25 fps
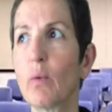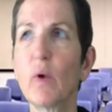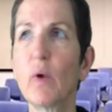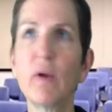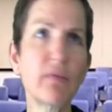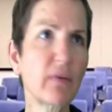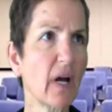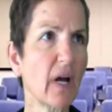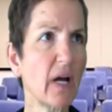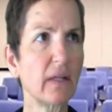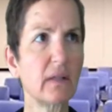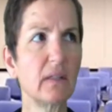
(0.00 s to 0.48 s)
we've
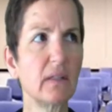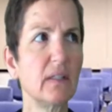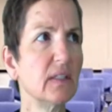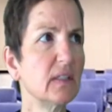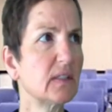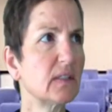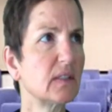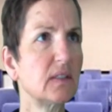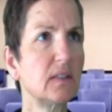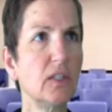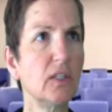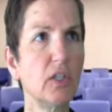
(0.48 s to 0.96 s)
got
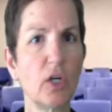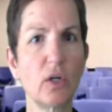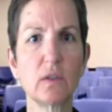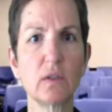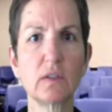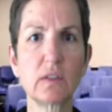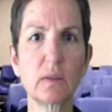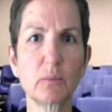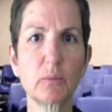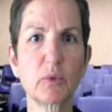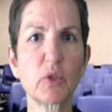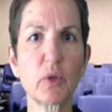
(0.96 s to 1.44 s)
this,
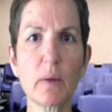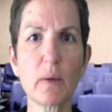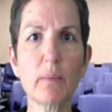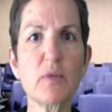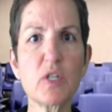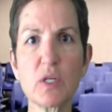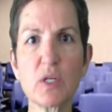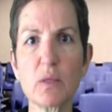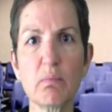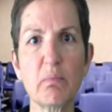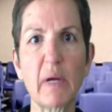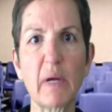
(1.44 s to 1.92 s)

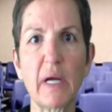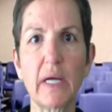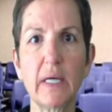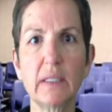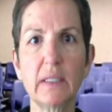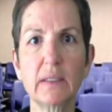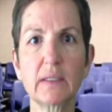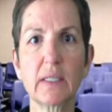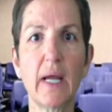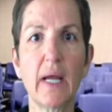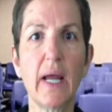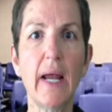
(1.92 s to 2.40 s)
subscription
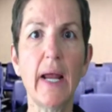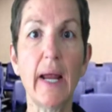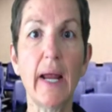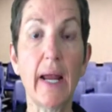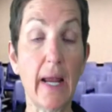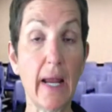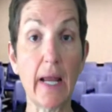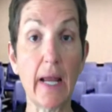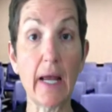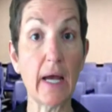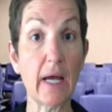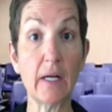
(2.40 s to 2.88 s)
base
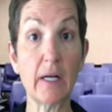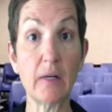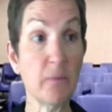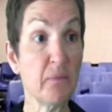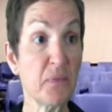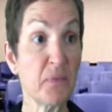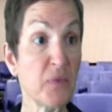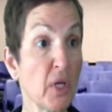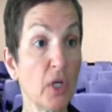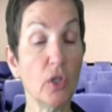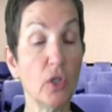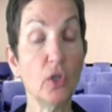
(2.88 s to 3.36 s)
and
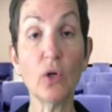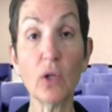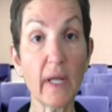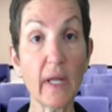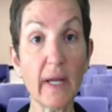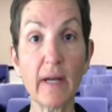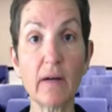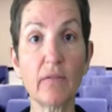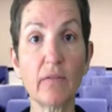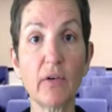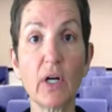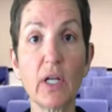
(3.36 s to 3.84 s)
you'll
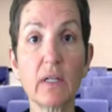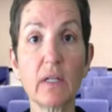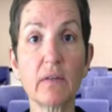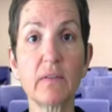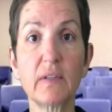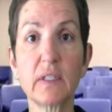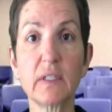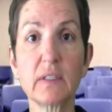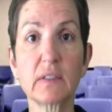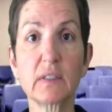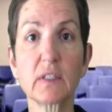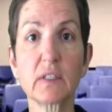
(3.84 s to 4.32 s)
have all of
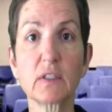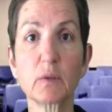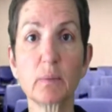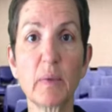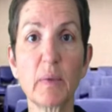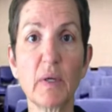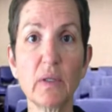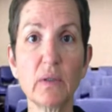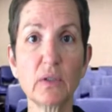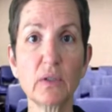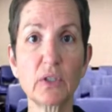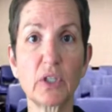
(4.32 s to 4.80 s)
this
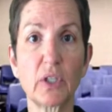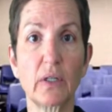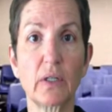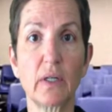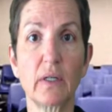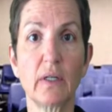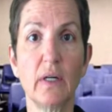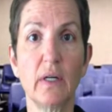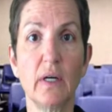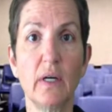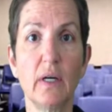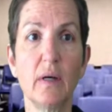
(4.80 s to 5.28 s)
exposure.
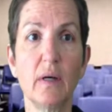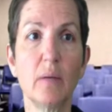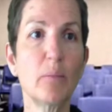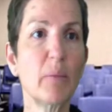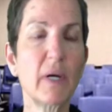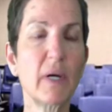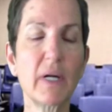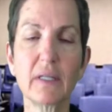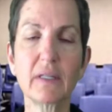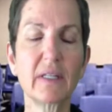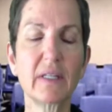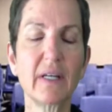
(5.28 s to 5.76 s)

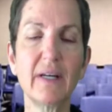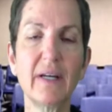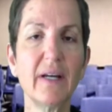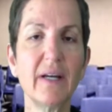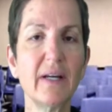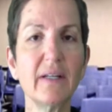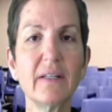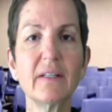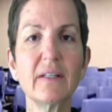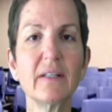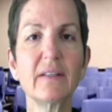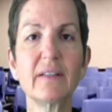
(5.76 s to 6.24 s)
But at the
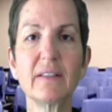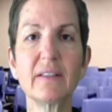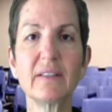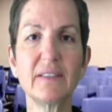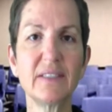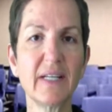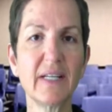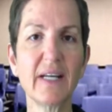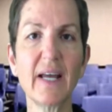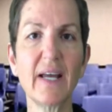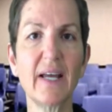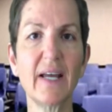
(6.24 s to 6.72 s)
end of the
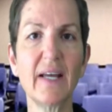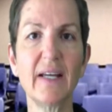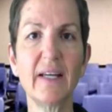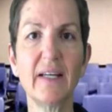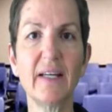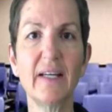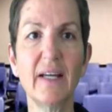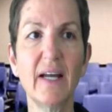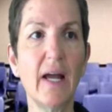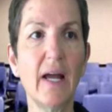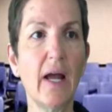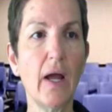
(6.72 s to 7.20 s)

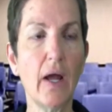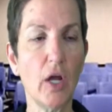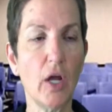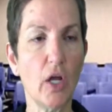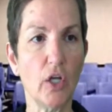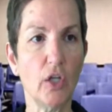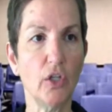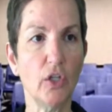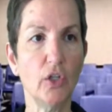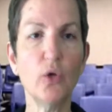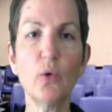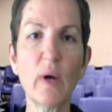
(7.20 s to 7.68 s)
day,
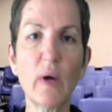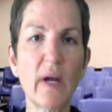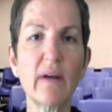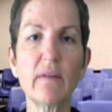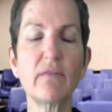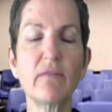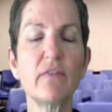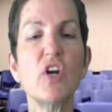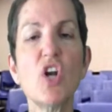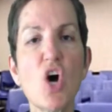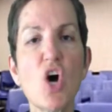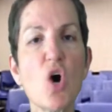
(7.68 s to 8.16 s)
you
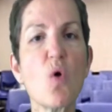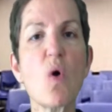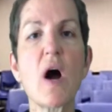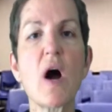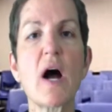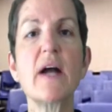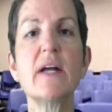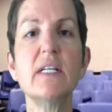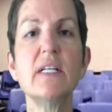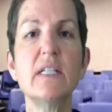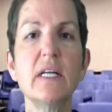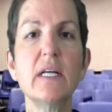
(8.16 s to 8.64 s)
have no
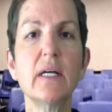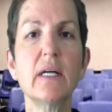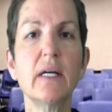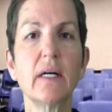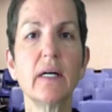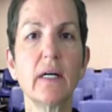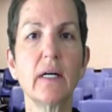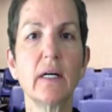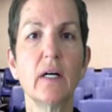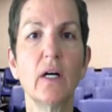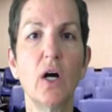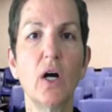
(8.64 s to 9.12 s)

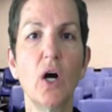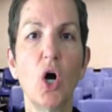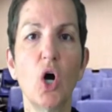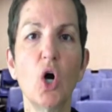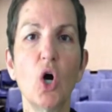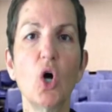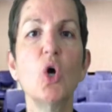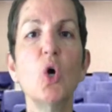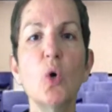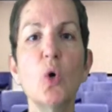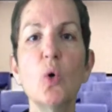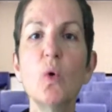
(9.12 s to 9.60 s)
idea
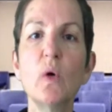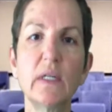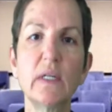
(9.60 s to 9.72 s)
who